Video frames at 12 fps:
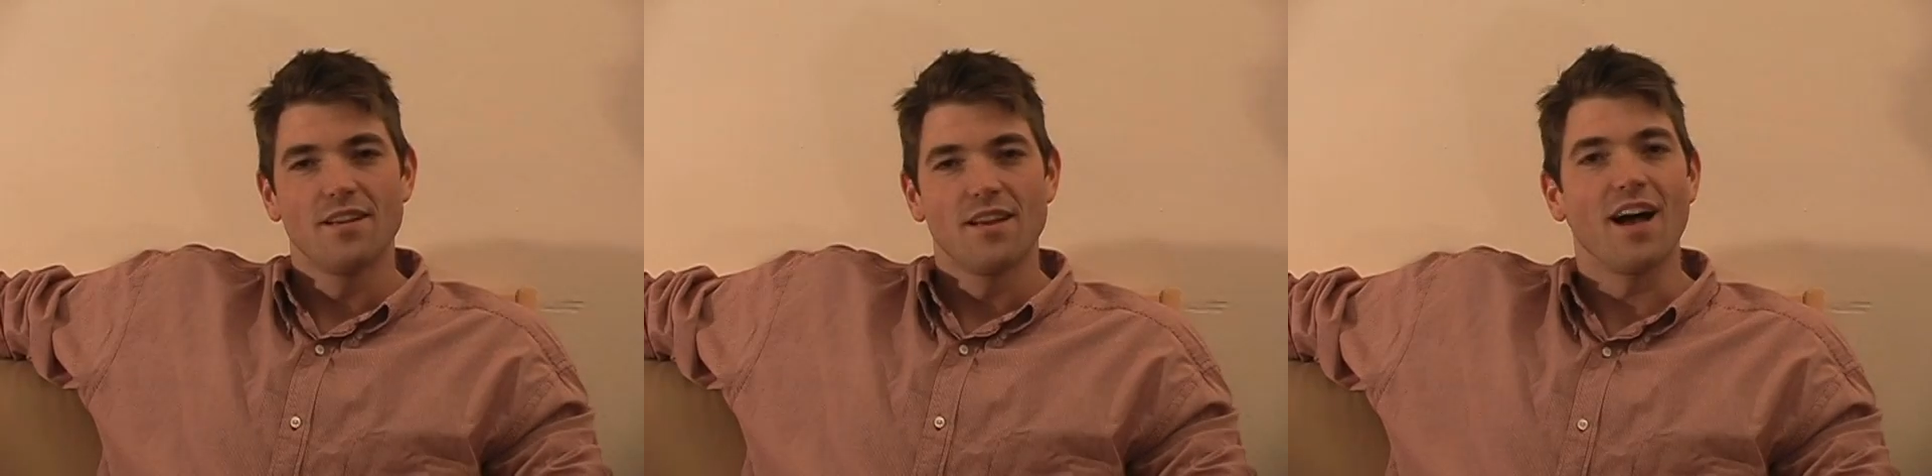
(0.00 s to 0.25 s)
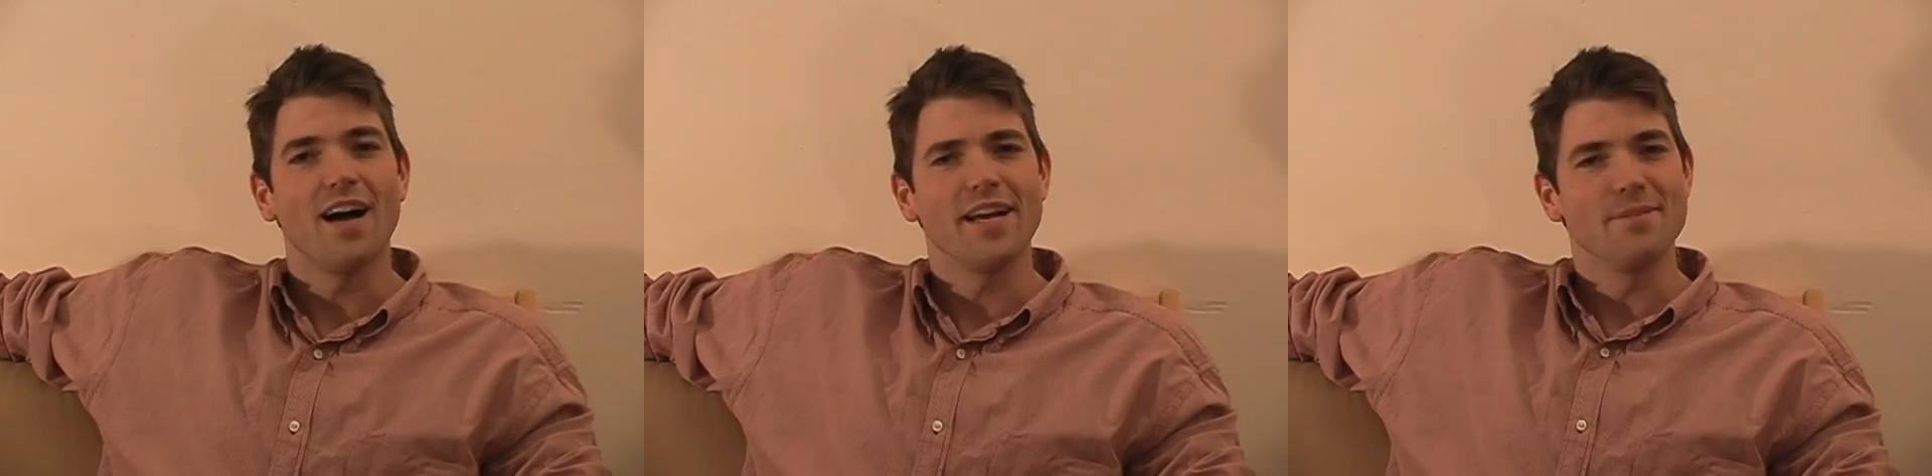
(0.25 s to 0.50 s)

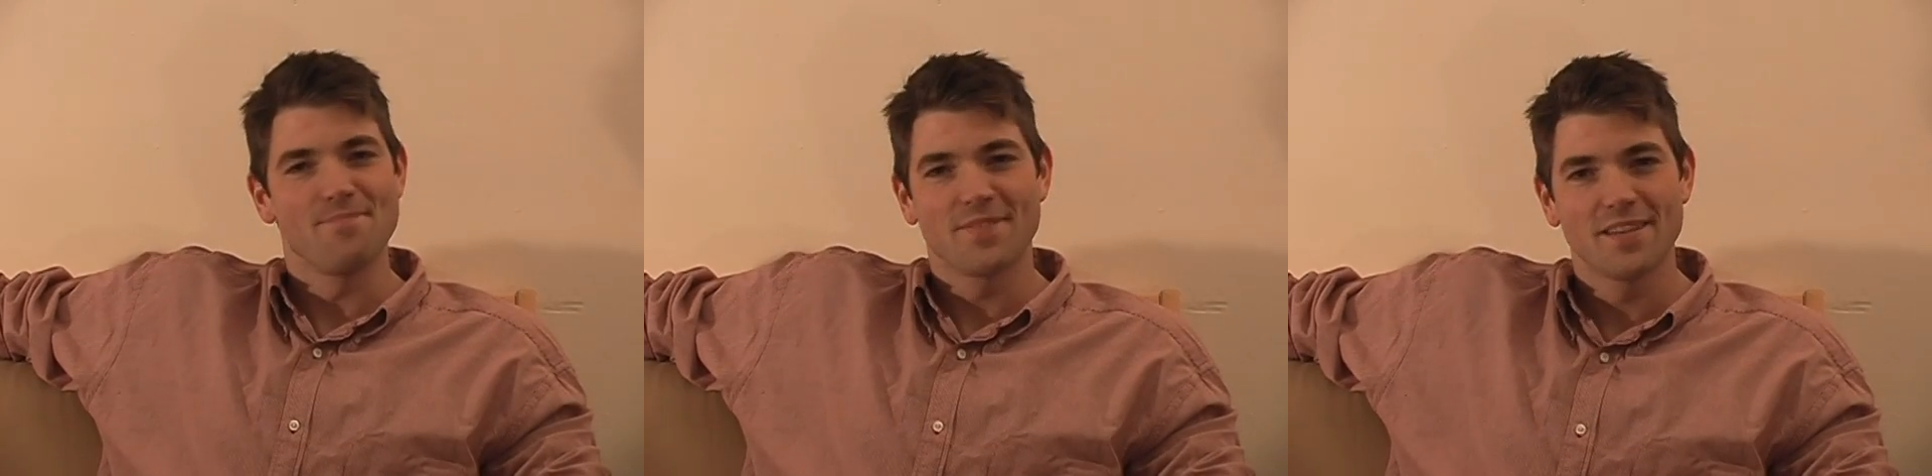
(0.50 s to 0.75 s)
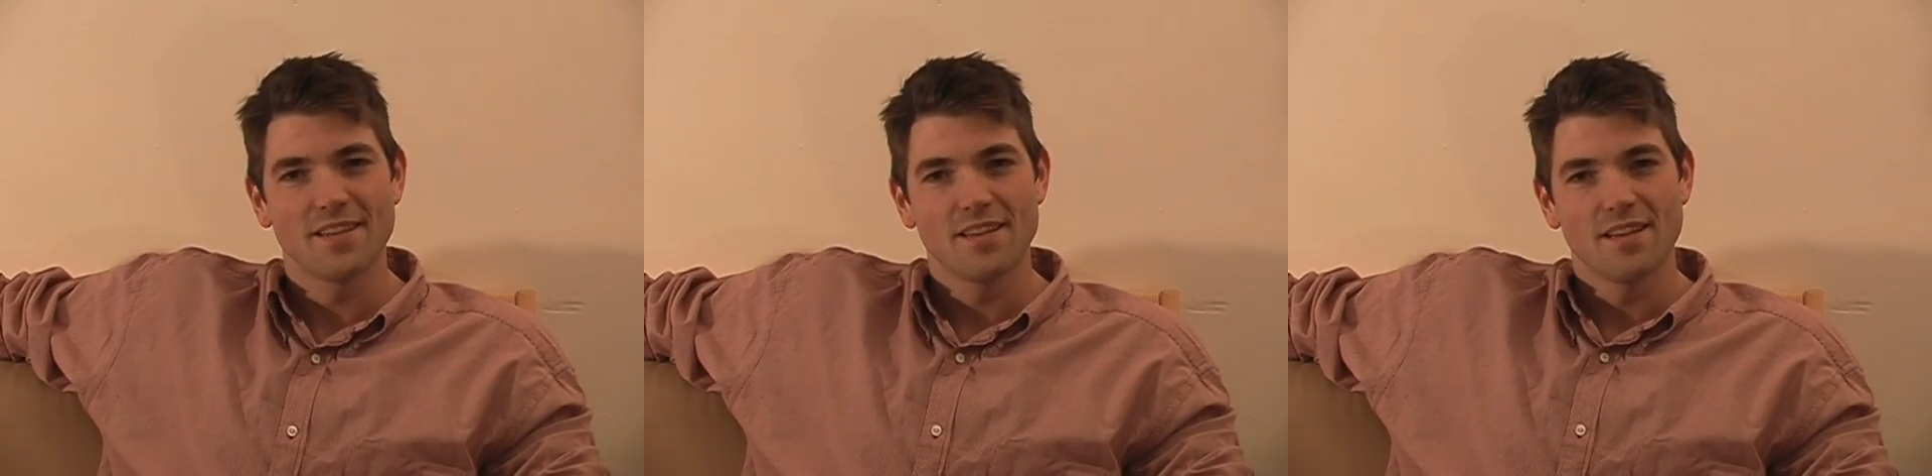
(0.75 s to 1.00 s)
Hi,
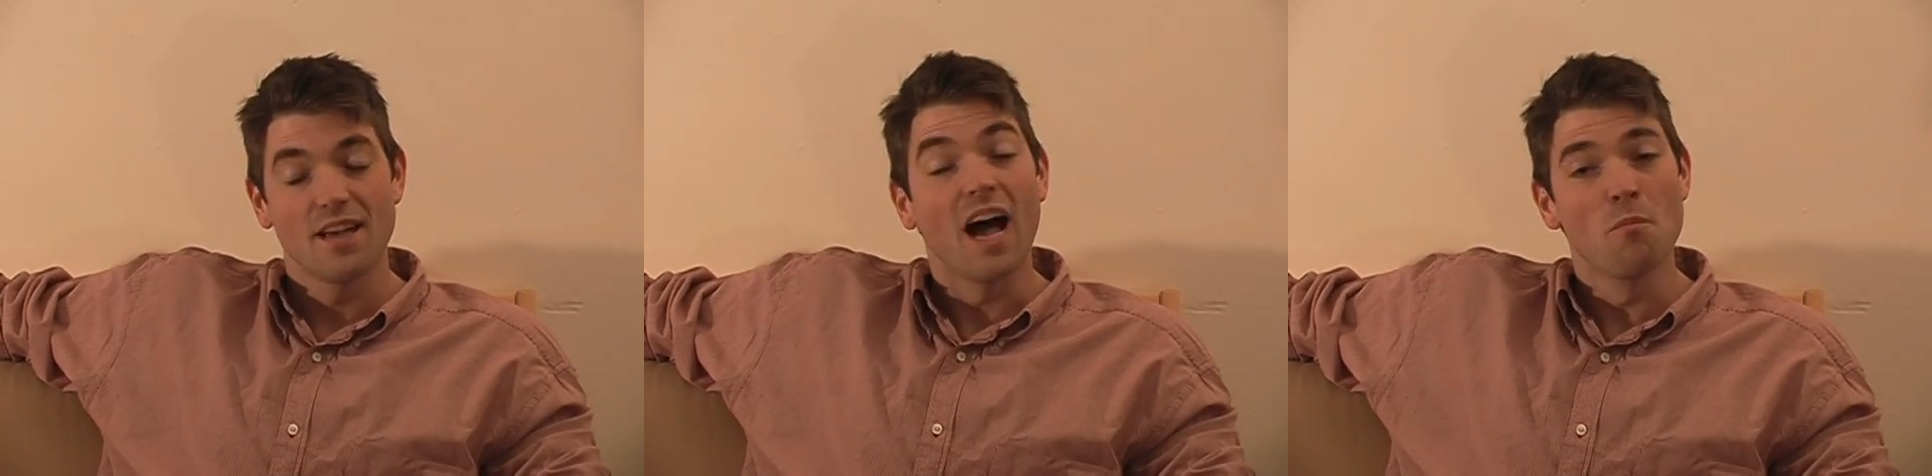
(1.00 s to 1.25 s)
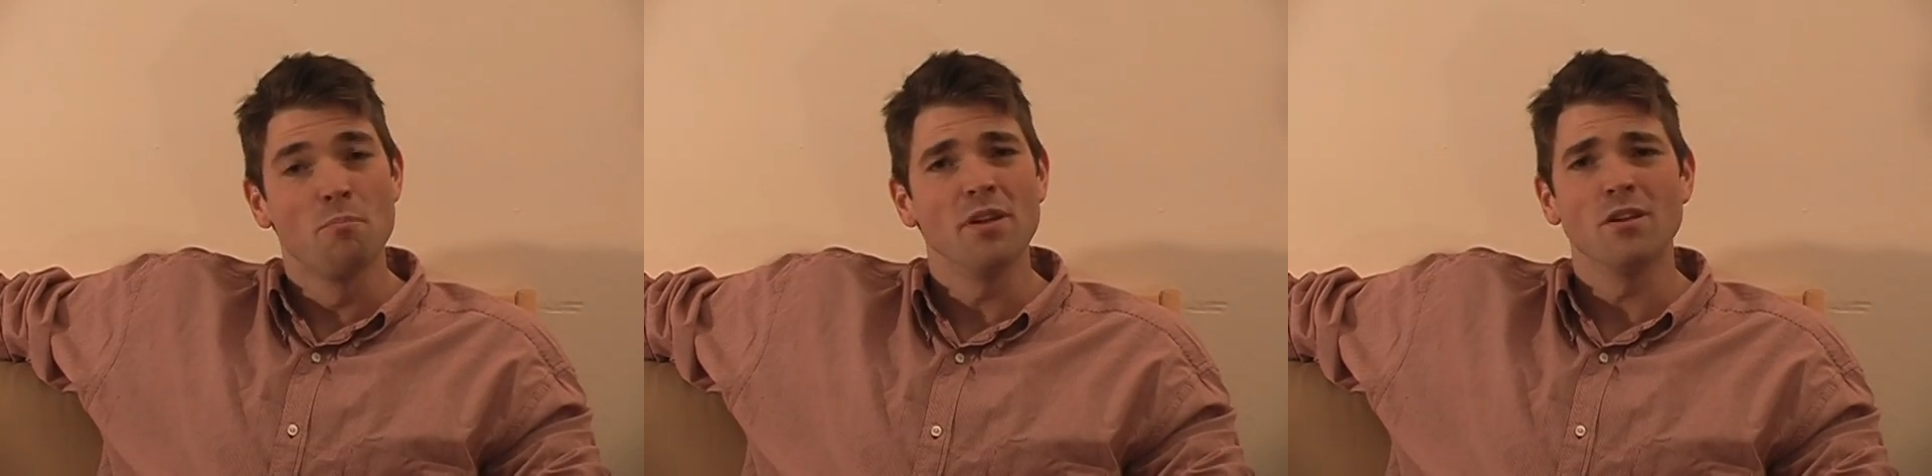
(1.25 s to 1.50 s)

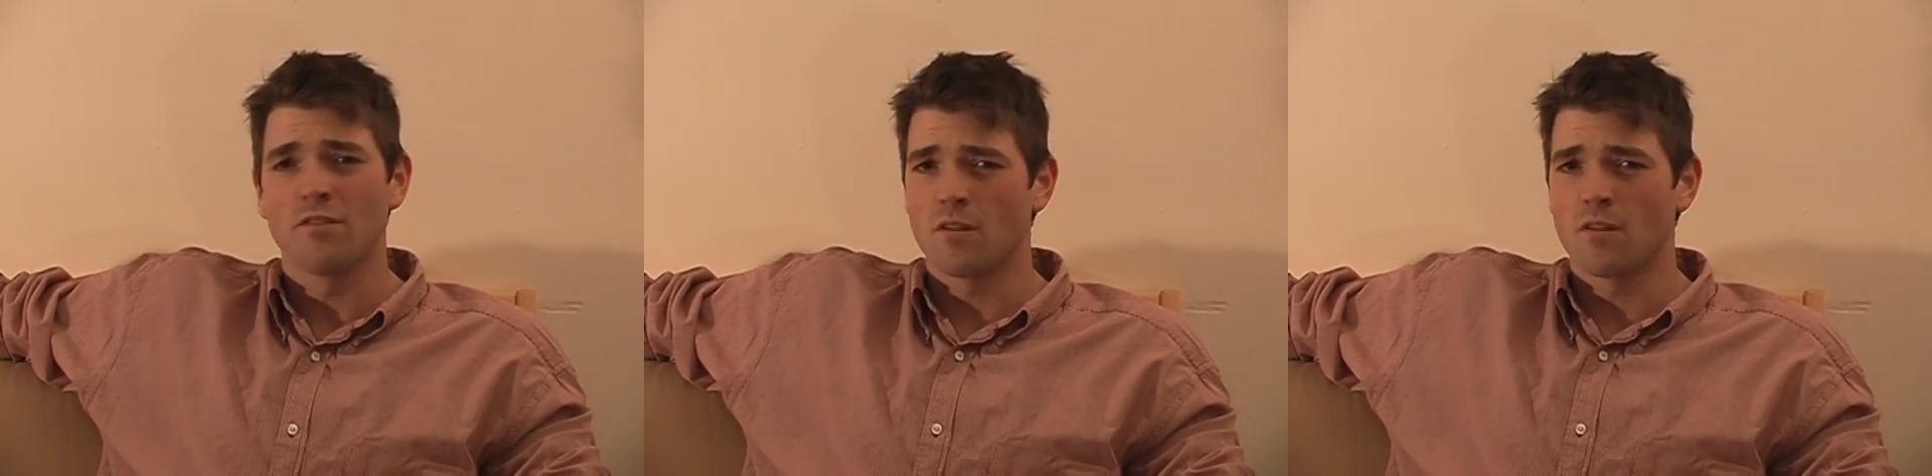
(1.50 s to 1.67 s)
I'm Bill